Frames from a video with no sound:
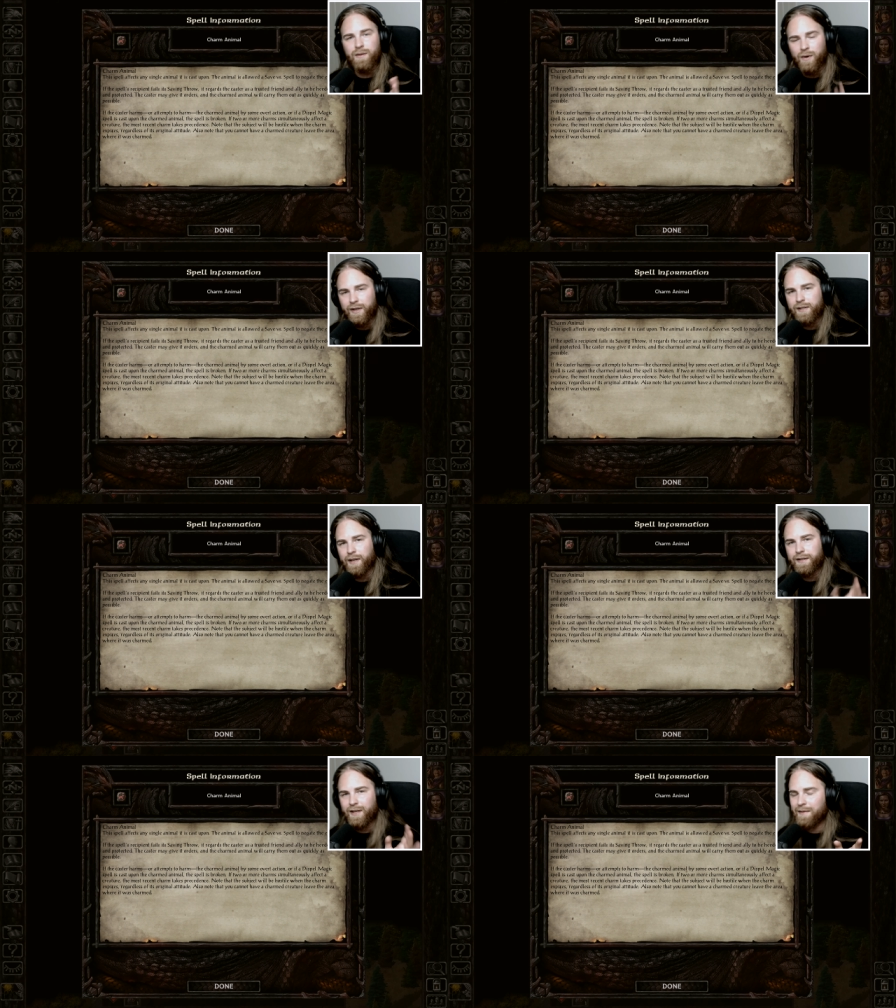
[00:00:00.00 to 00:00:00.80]
So what this
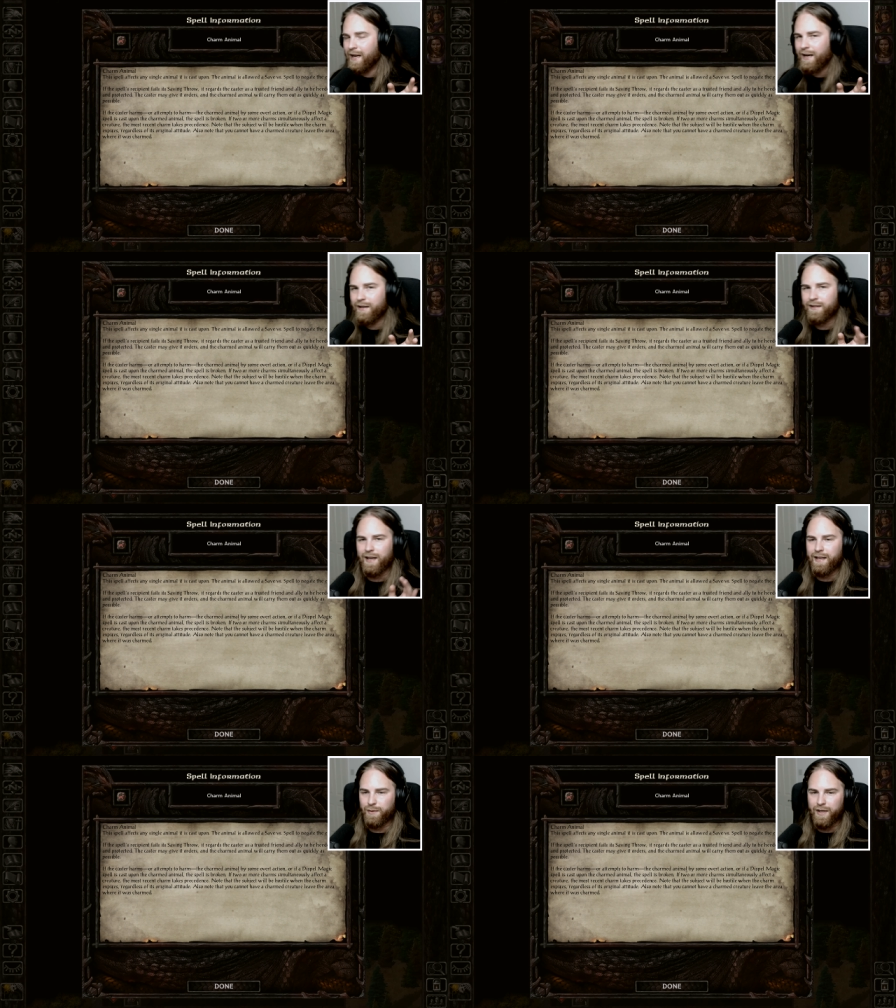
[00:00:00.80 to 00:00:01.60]
literally means
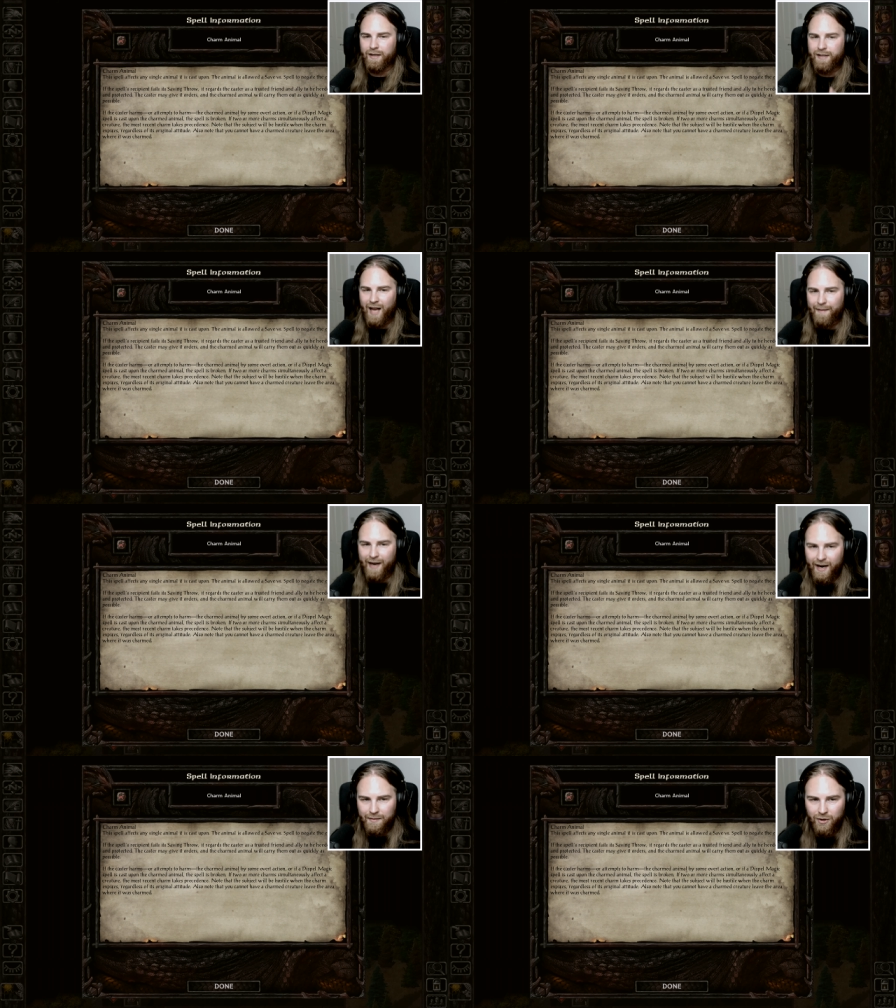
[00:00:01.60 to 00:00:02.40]
is we can charm
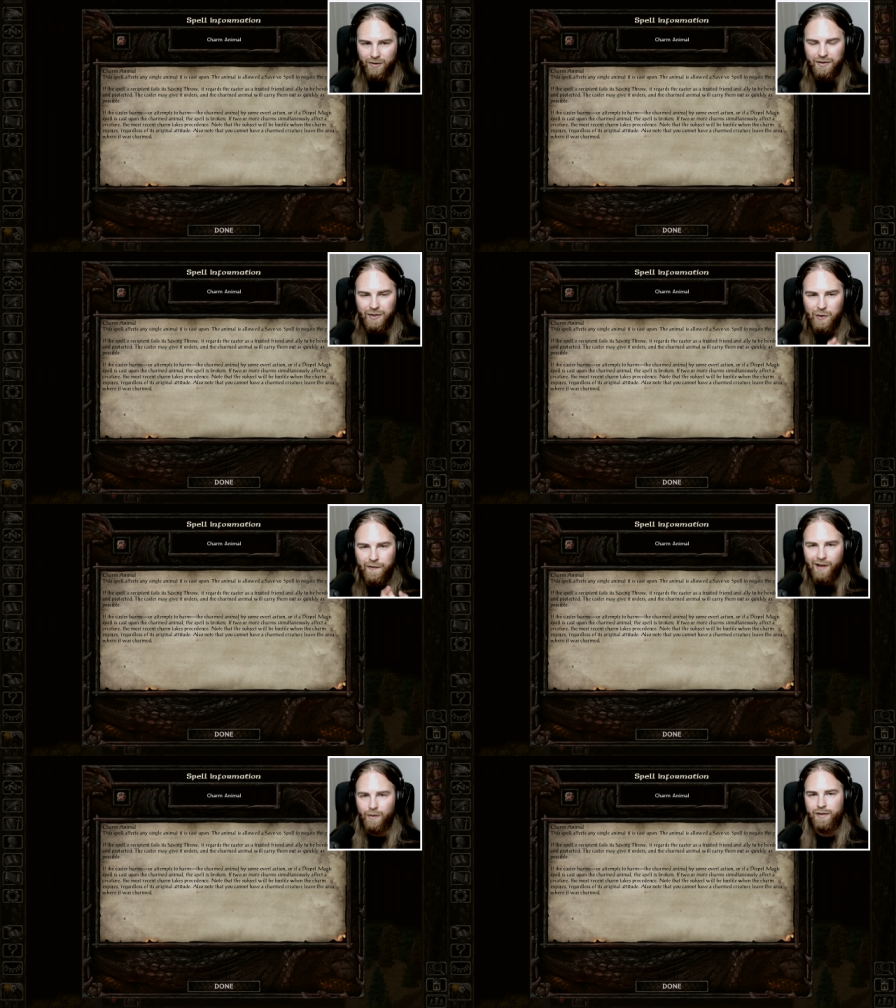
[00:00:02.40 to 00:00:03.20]
an animal to
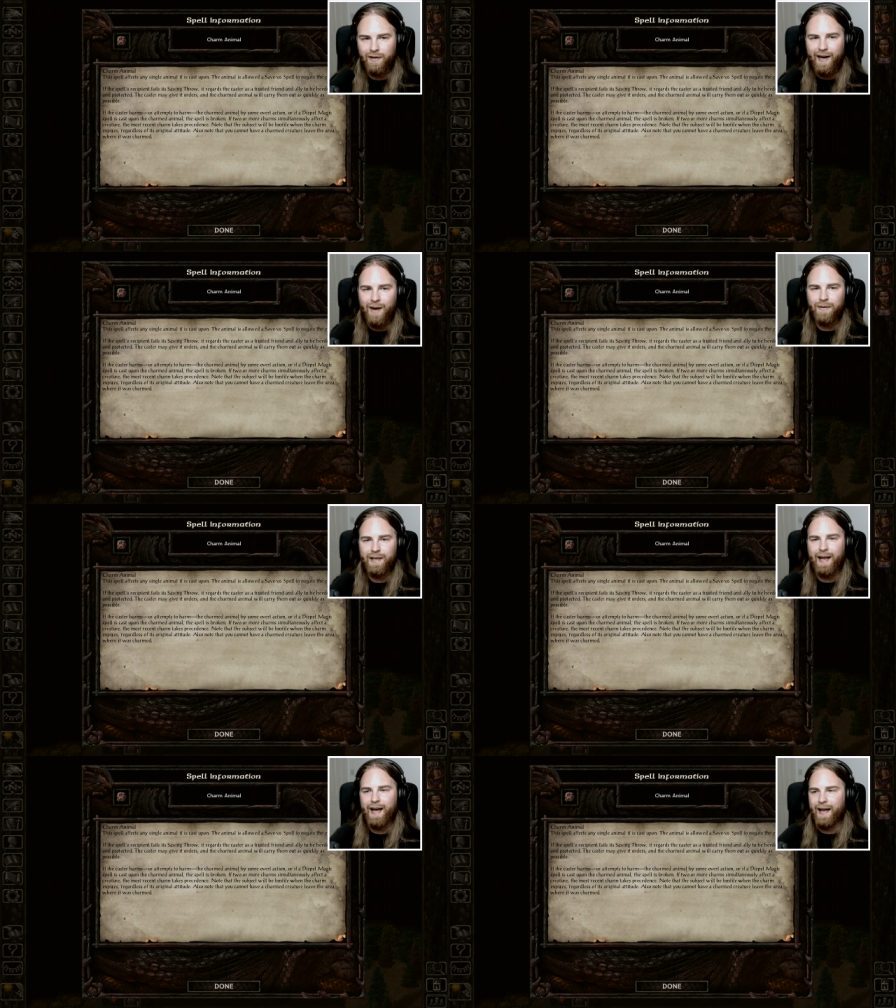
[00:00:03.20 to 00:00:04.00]
follow us
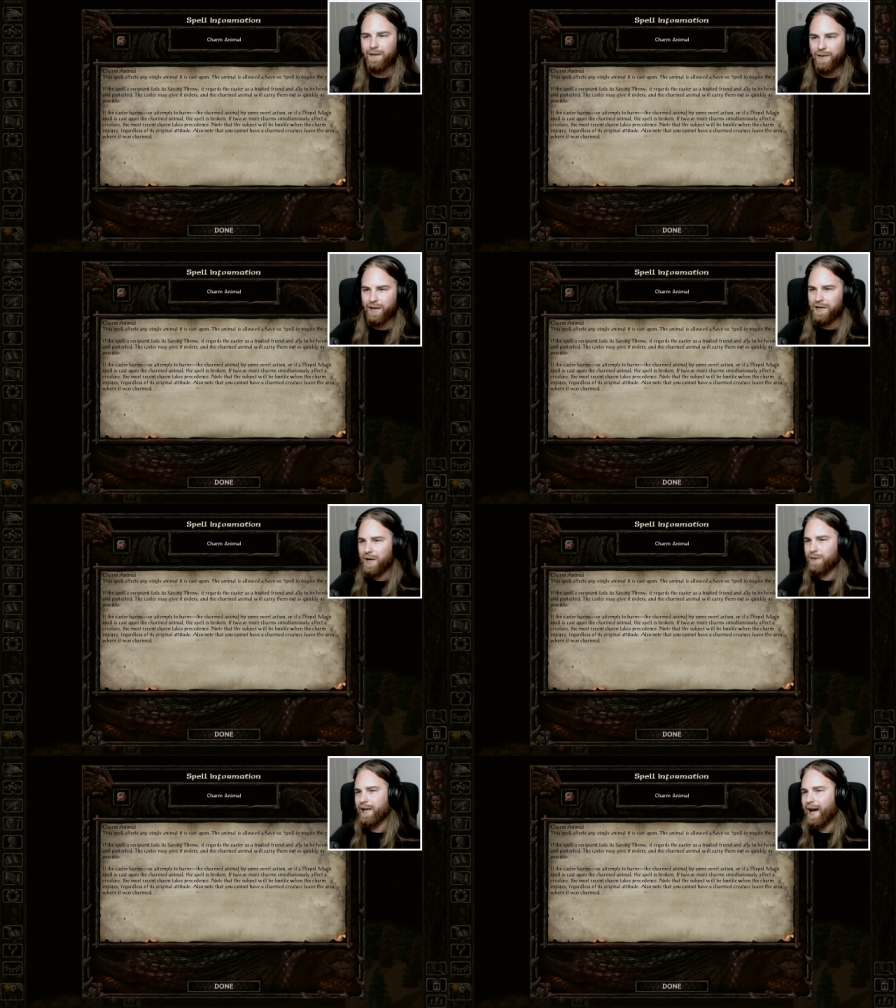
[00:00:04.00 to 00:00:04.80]
around, and we can
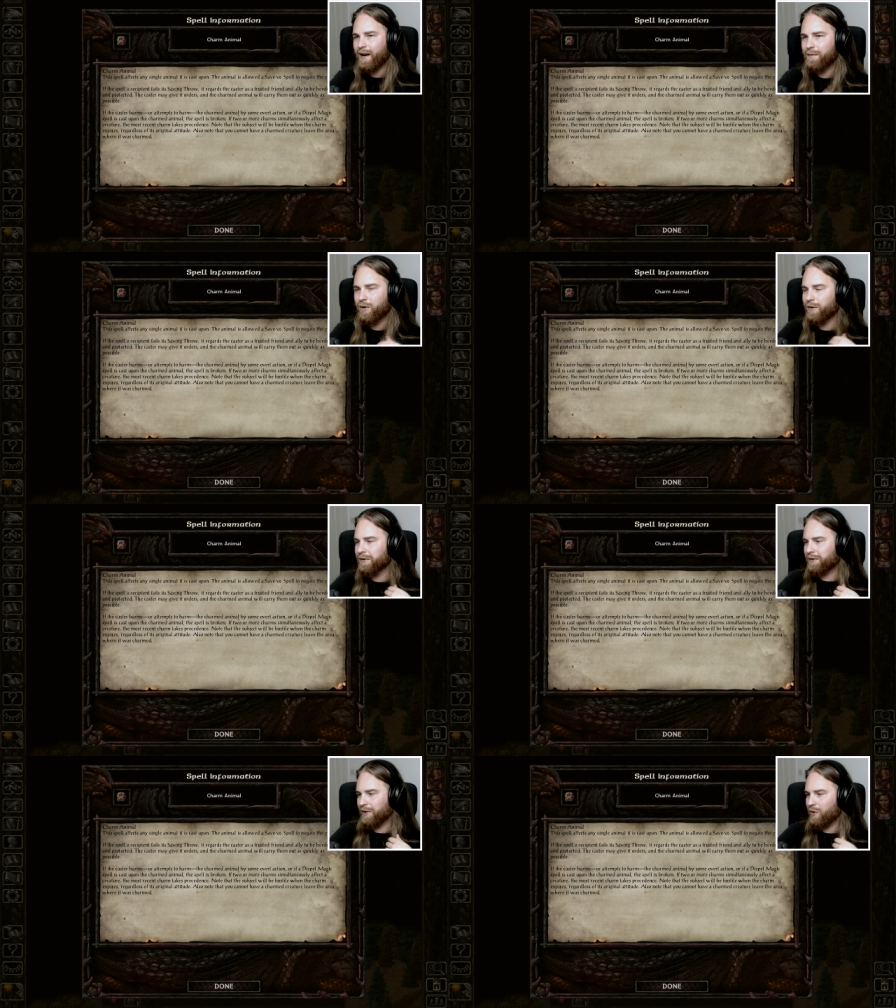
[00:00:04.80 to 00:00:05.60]
use the
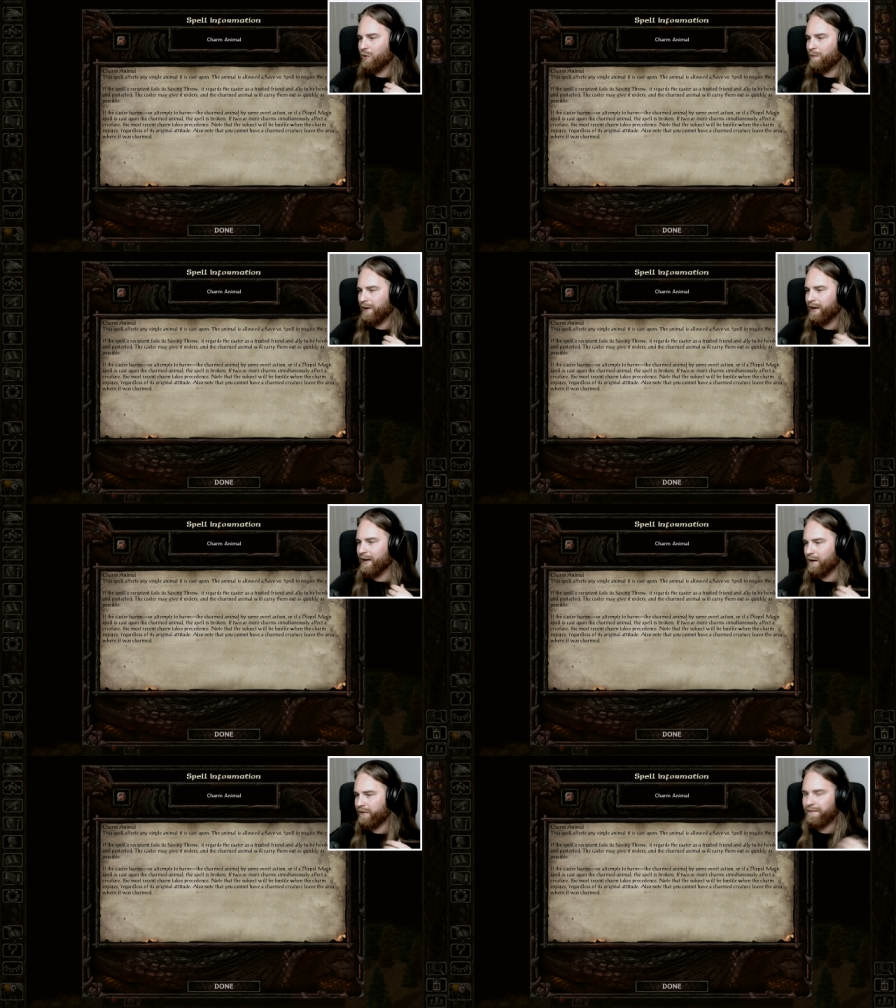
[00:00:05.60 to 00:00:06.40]
animal to
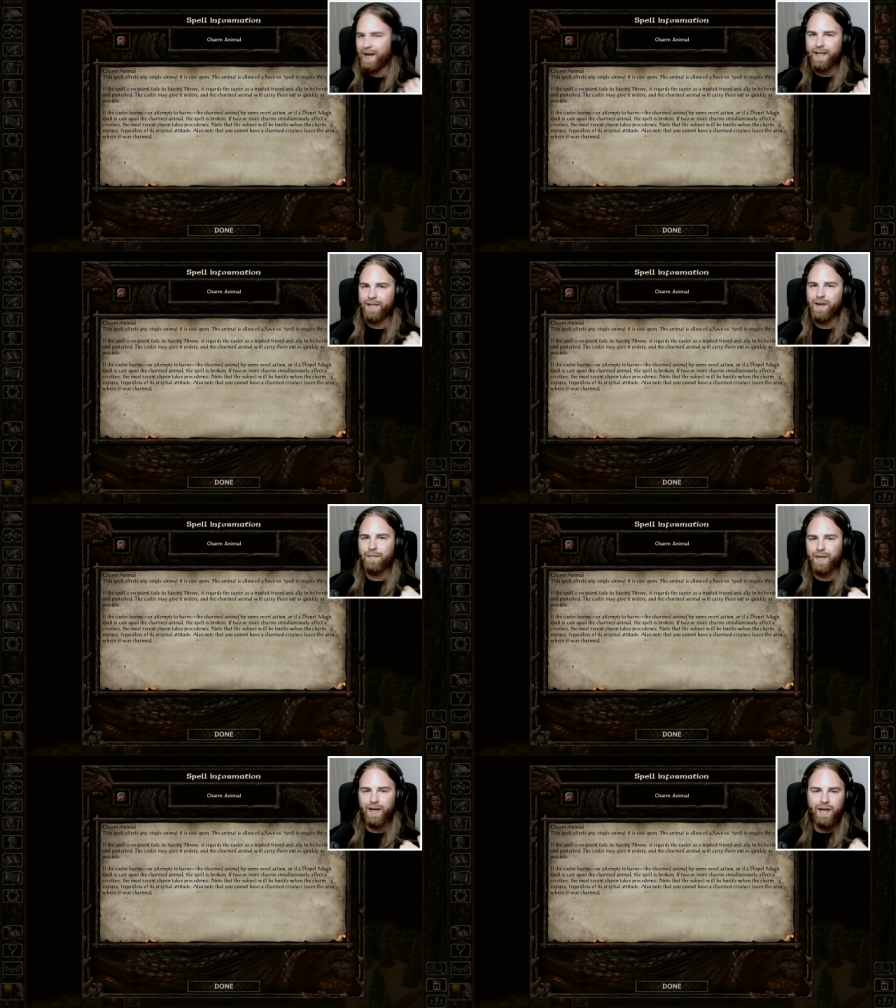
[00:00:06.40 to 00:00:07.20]
be another party
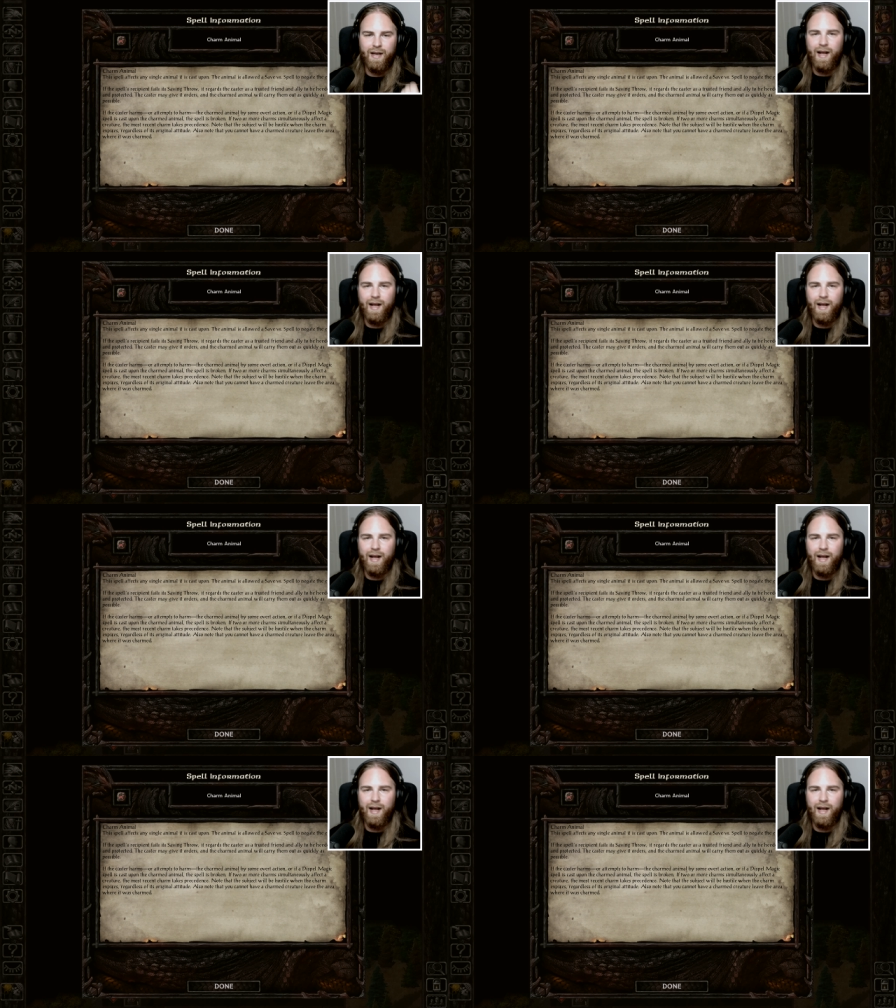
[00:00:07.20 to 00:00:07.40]
member,